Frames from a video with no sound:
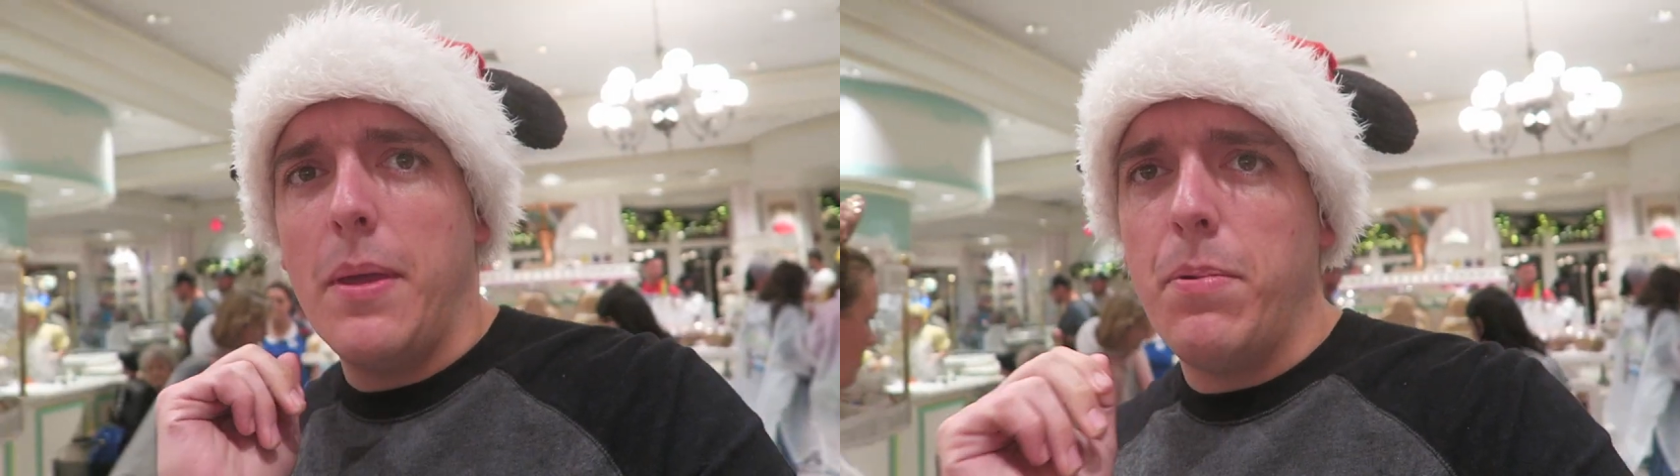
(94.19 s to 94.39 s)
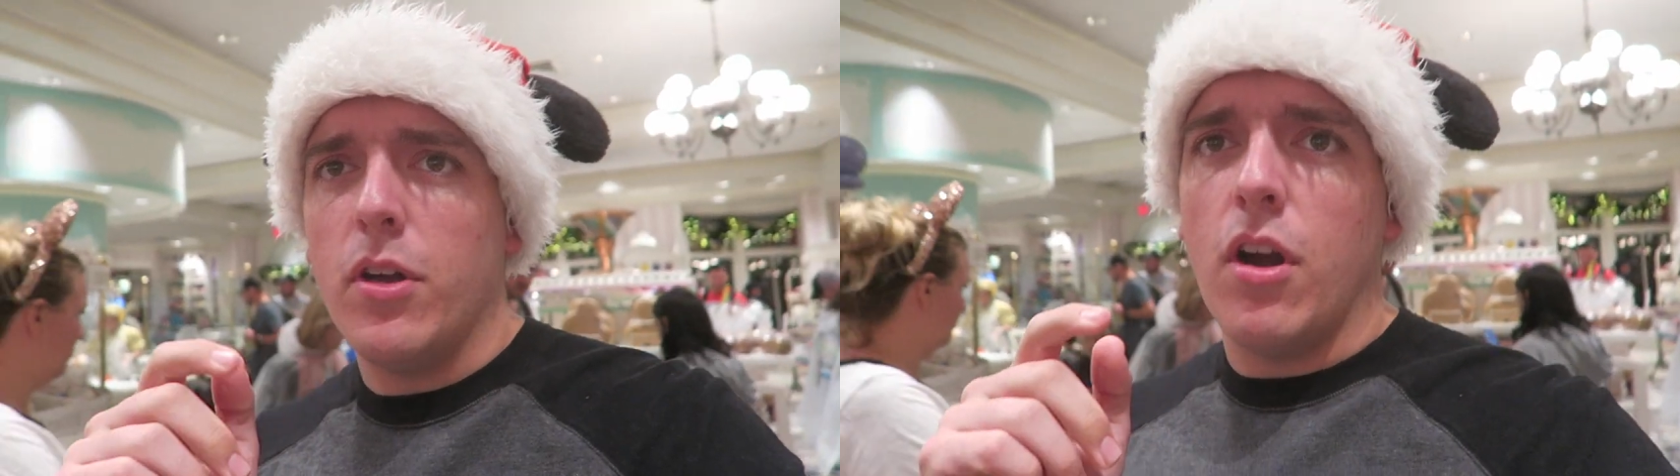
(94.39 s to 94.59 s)

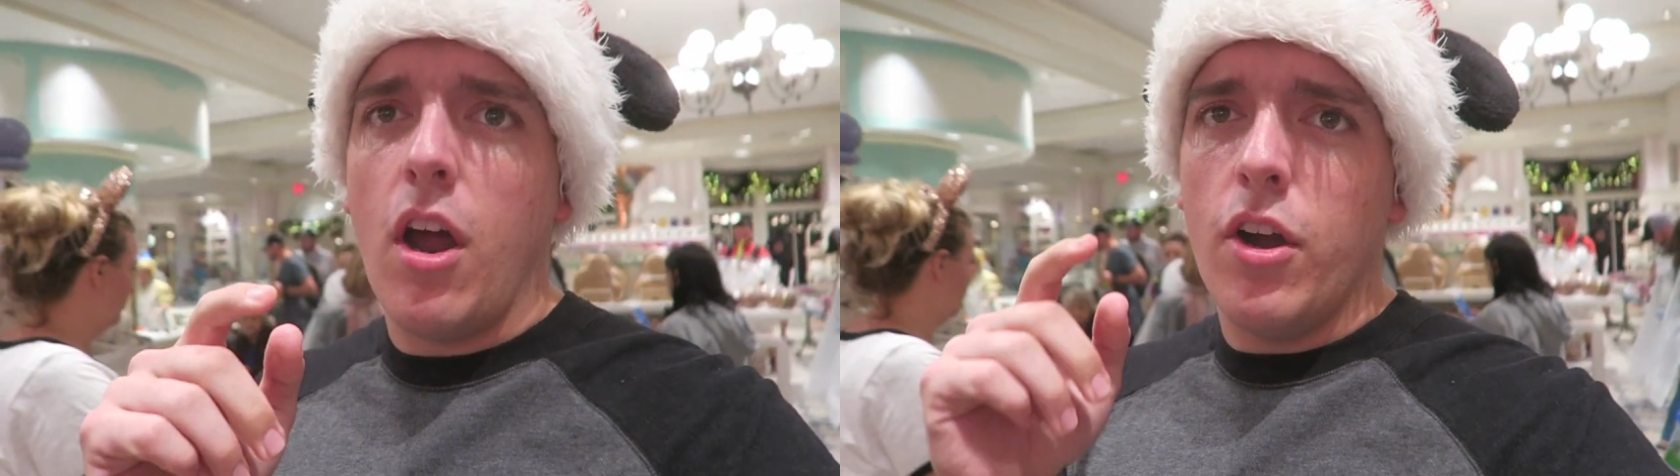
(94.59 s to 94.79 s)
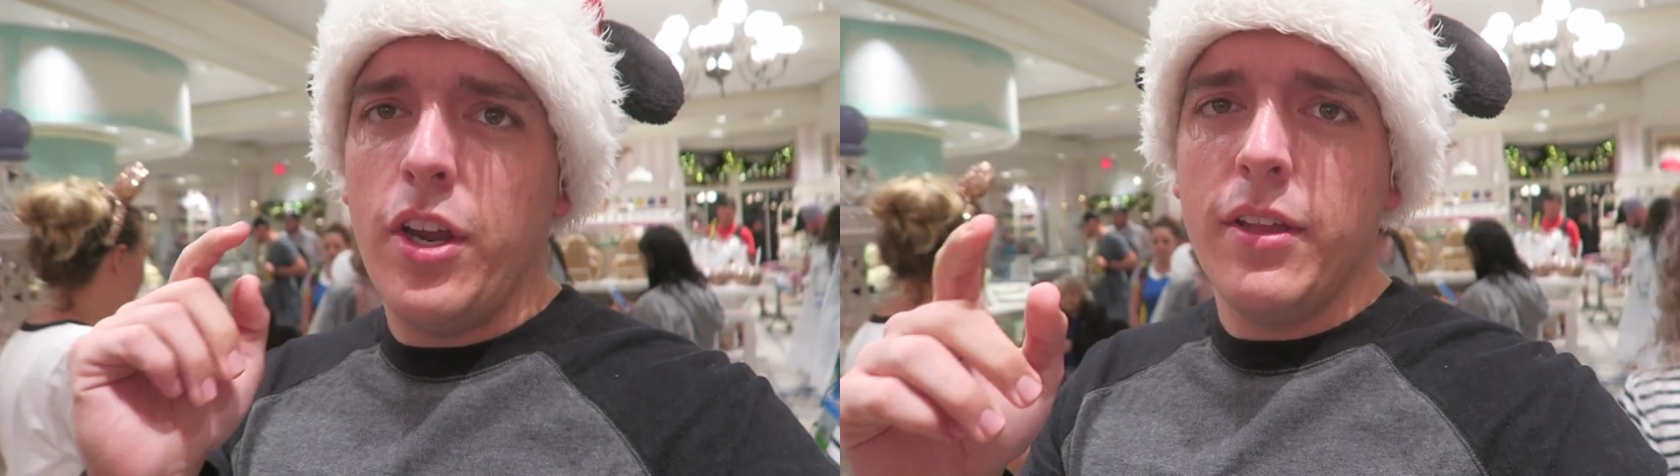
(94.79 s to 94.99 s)
people are
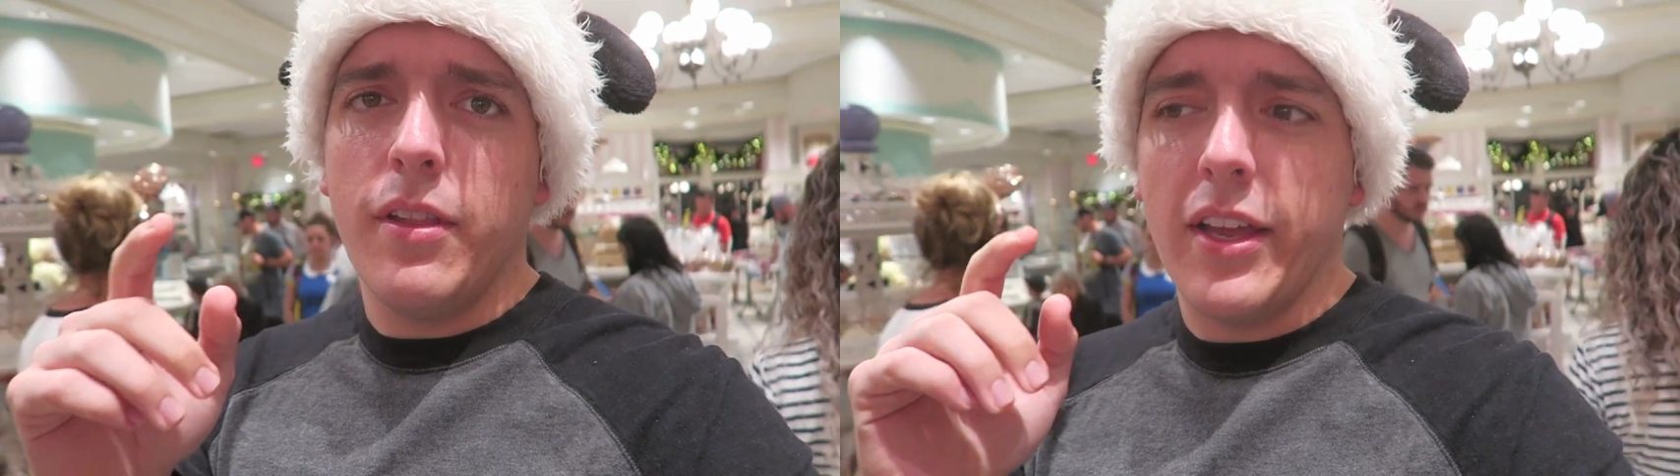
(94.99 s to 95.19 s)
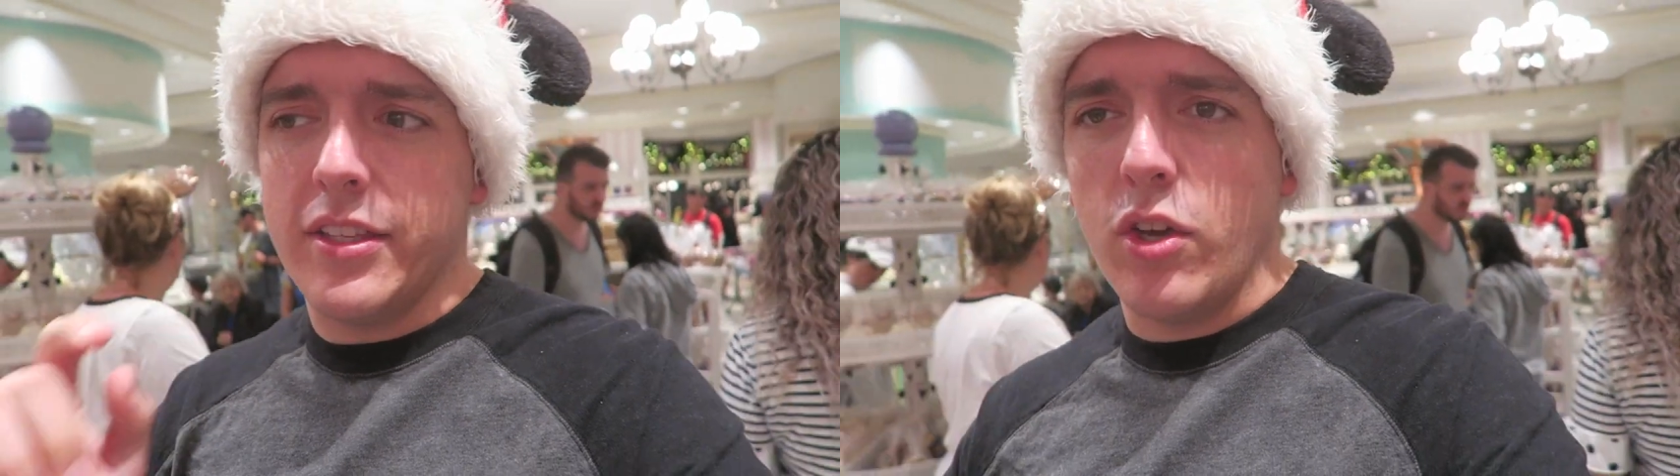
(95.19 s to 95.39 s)
already
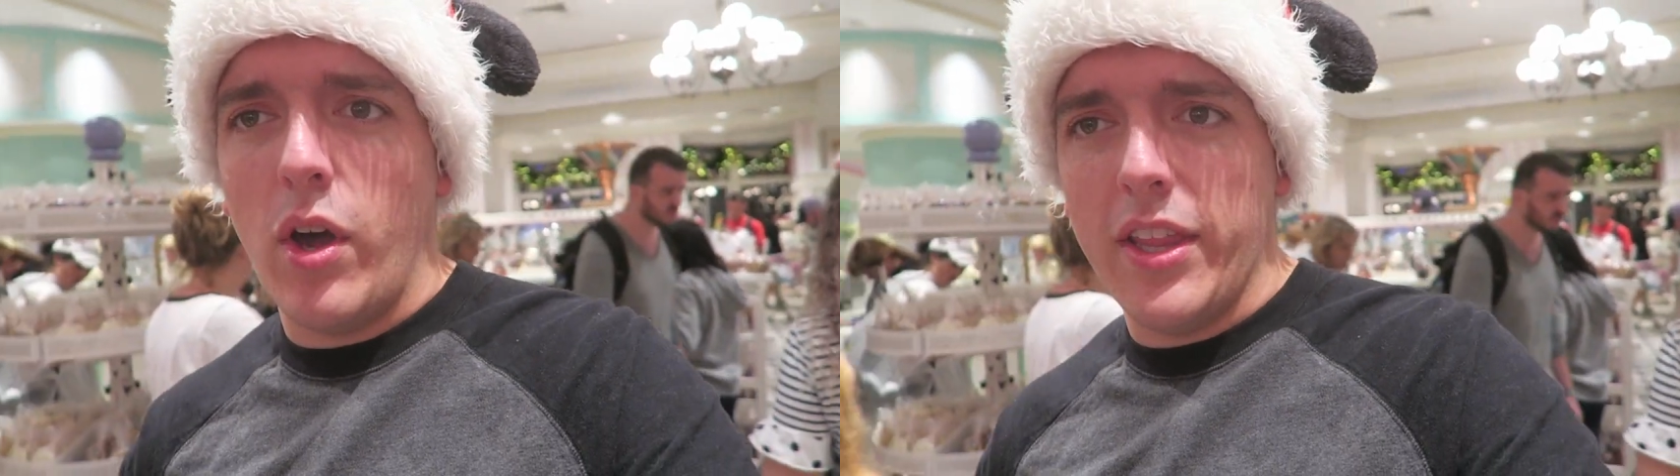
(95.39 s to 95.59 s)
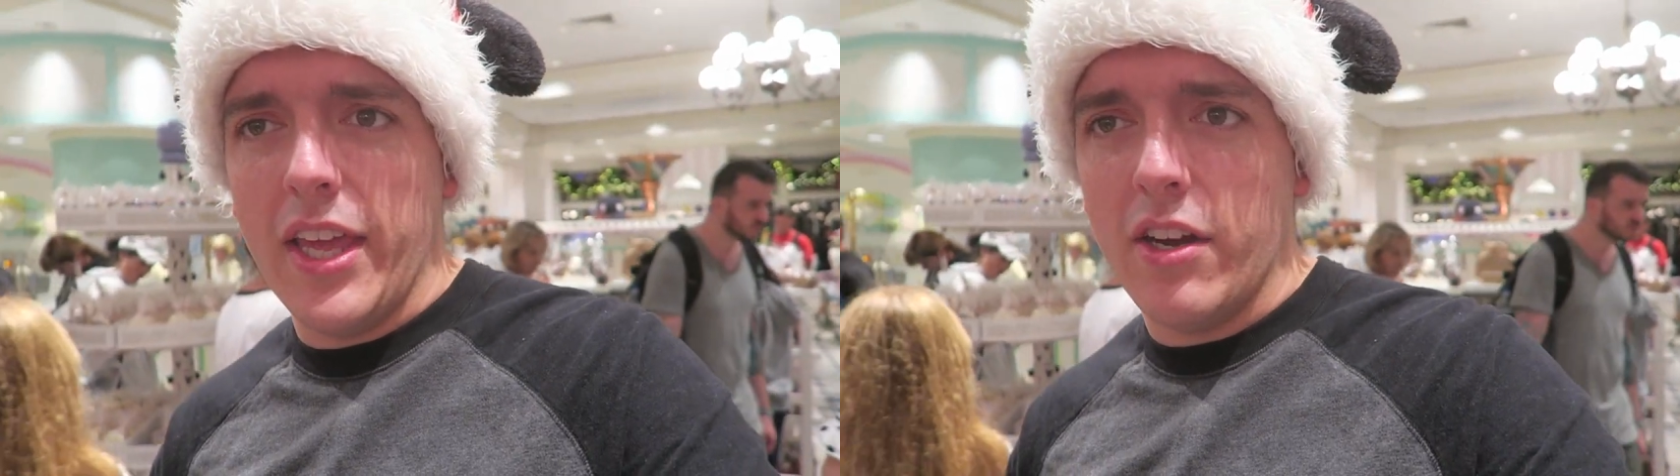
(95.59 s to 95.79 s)
like to go
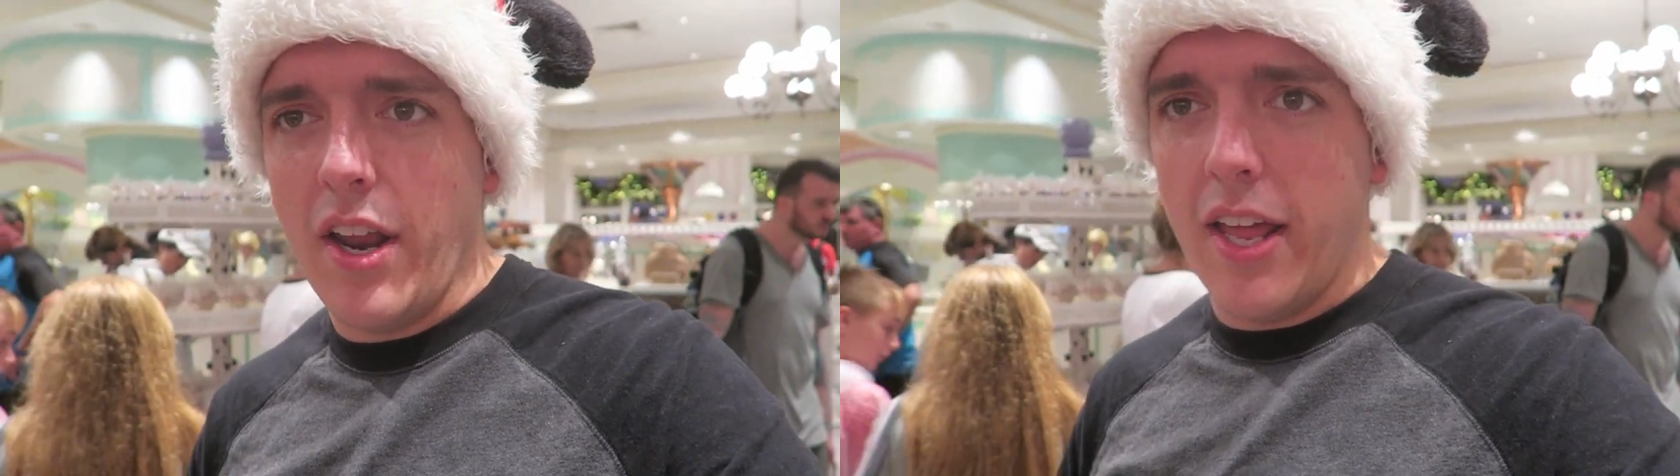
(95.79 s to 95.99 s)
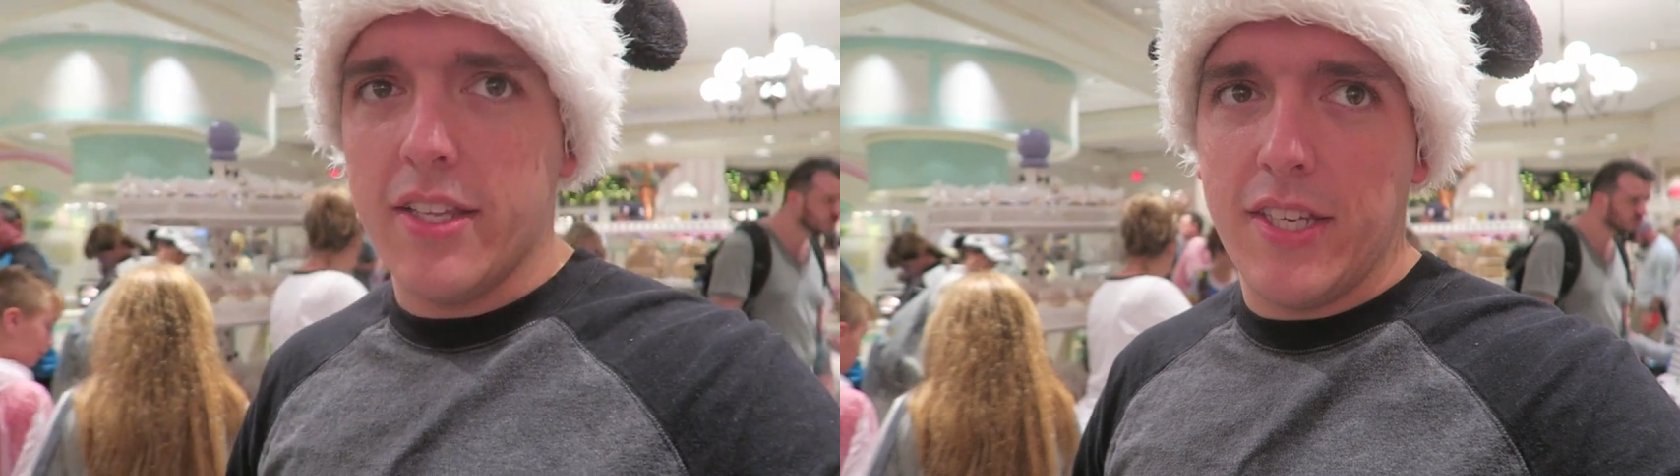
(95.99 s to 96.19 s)
on the internet